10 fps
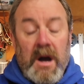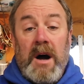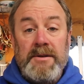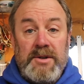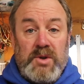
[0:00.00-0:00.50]

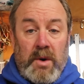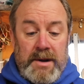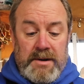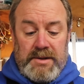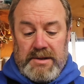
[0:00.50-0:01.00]
On your
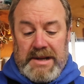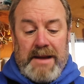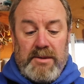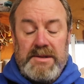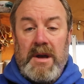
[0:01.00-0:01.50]
joiners, your
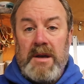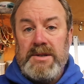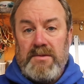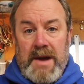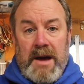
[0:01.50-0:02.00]
table saws,
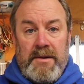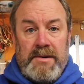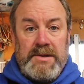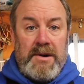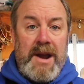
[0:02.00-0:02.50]
your
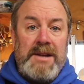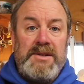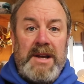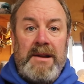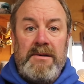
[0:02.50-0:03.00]
routers, your edge
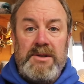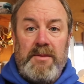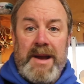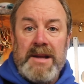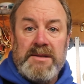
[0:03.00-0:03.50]
sanders, your
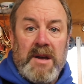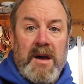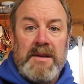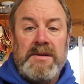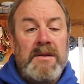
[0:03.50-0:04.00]
band
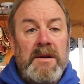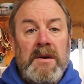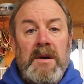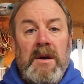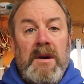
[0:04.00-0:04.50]
saws,
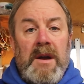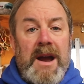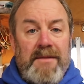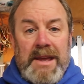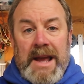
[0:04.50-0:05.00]

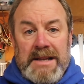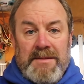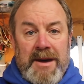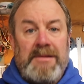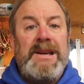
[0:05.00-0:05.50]
everything has a
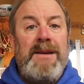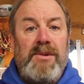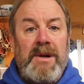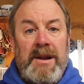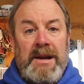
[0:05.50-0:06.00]
metal
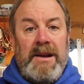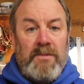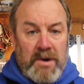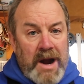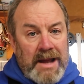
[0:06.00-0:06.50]
table on it
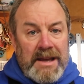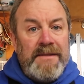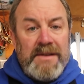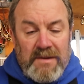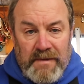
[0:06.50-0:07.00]
and where I live it's